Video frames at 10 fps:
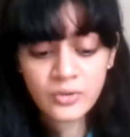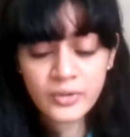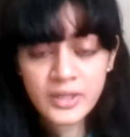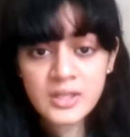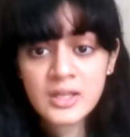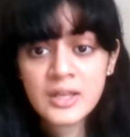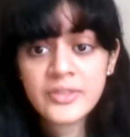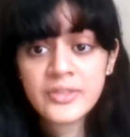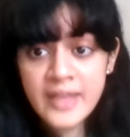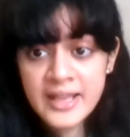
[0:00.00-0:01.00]
okay,
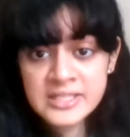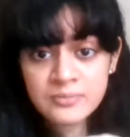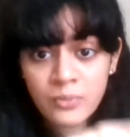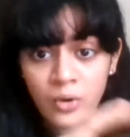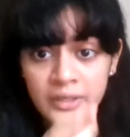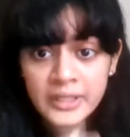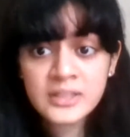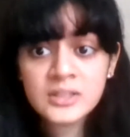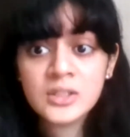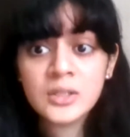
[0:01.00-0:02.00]
the next
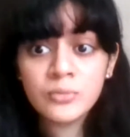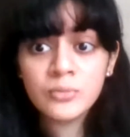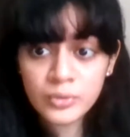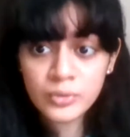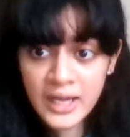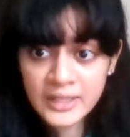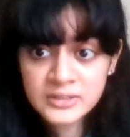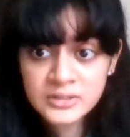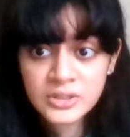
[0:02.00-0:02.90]
morning, Mulan,